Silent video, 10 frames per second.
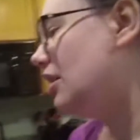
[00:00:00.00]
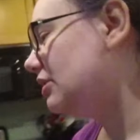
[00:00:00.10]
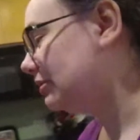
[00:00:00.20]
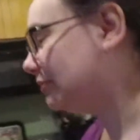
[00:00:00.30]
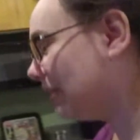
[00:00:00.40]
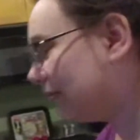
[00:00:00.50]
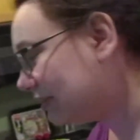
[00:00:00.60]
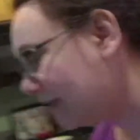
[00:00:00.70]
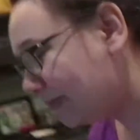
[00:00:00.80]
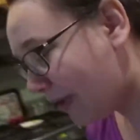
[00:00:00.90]
some clips
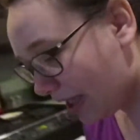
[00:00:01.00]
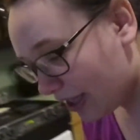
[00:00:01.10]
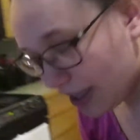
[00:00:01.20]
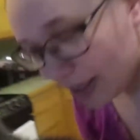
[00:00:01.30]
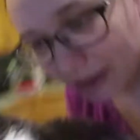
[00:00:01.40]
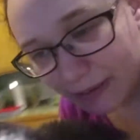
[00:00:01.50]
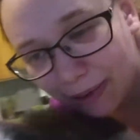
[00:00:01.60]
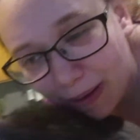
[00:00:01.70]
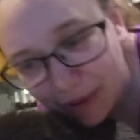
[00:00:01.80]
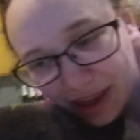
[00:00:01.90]
of my little
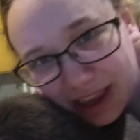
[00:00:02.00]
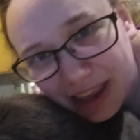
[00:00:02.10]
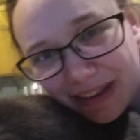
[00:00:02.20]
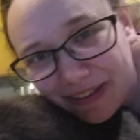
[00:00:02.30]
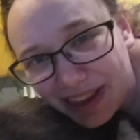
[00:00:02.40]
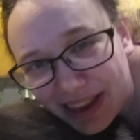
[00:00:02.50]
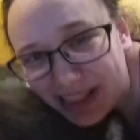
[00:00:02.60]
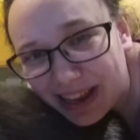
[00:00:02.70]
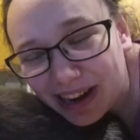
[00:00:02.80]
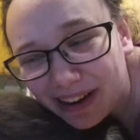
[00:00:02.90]
baby Kiwi in
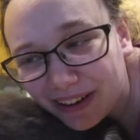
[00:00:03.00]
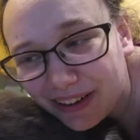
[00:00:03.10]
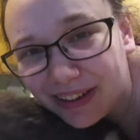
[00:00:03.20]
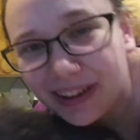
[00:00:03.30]
there.